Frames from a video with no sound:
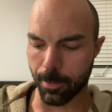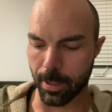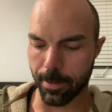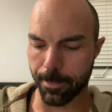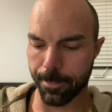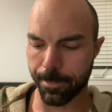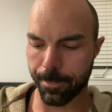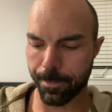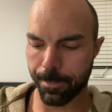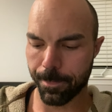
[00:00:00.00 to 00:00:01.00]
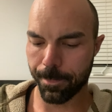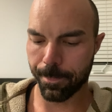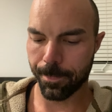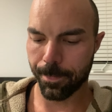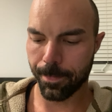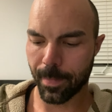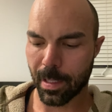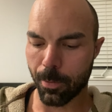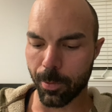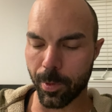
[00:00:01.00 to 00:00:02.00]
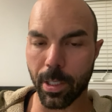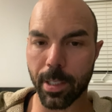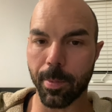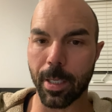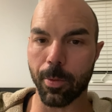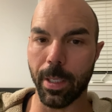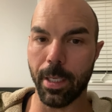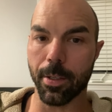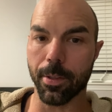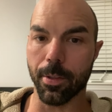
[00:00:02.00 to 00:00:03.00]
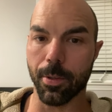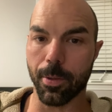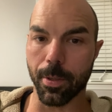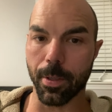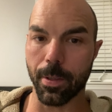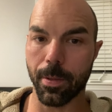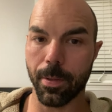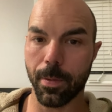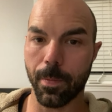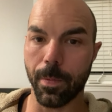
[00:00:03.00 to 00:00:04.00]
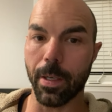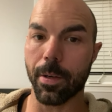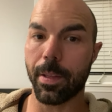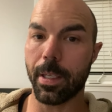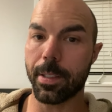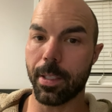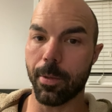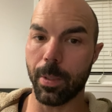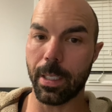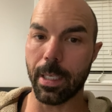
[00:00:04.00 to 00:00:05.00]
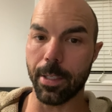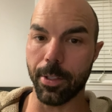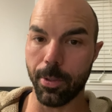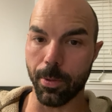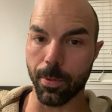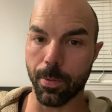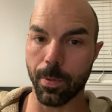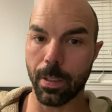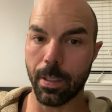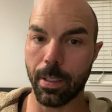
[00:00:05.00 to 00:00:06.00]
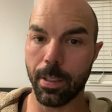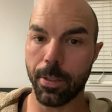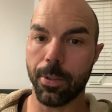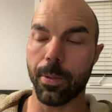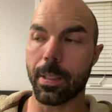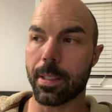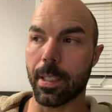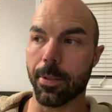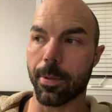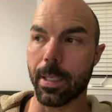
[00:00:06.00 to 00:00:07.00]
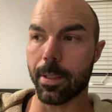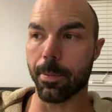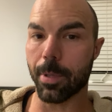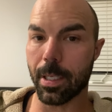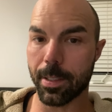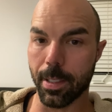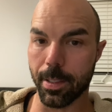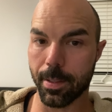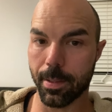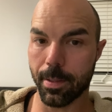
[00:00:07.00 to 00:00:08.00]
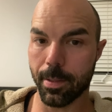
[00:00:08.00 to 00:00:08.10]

Well, when we talk about waiting on the Lord, there are things that we can do to accelerate the process.